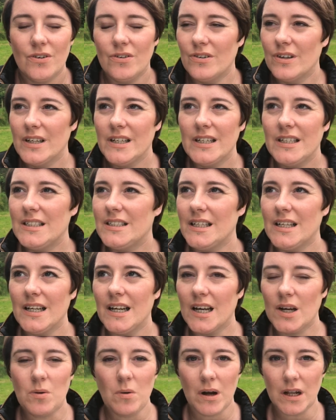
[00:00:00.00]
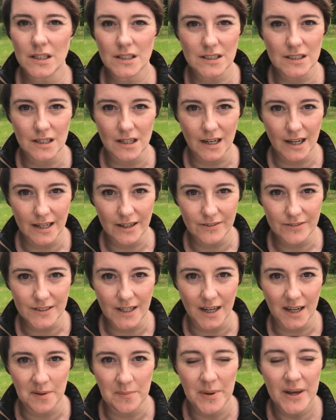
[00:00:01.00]
only see like once in a
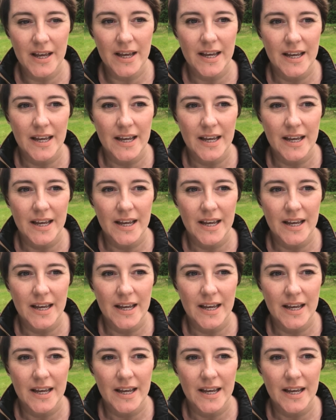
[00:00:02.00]
lifetime.